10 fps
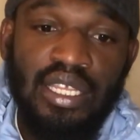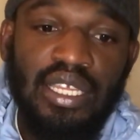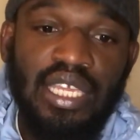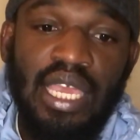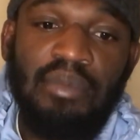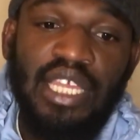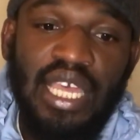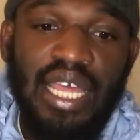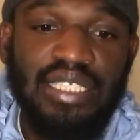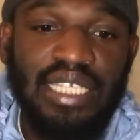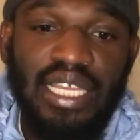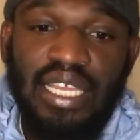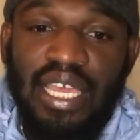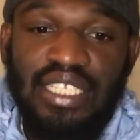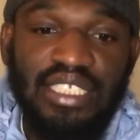came into contact,
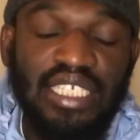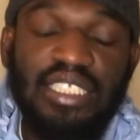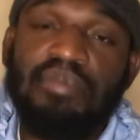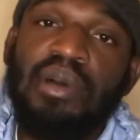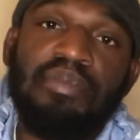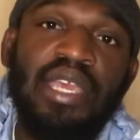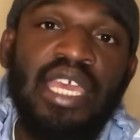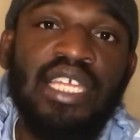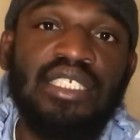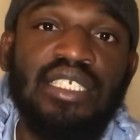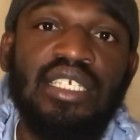had a chance to bump heads